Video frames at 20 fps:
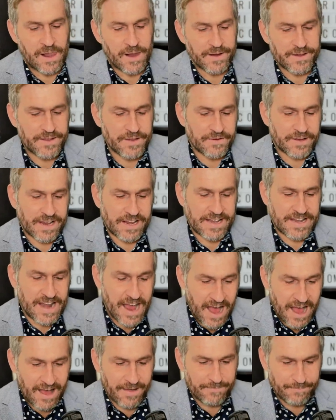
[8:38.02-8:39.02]
You
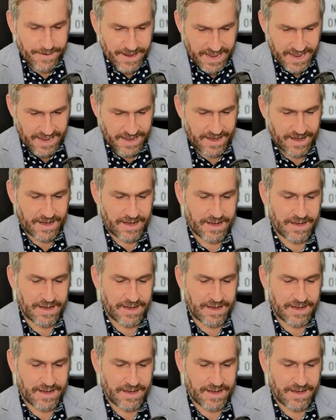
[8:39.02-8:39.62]
cannot be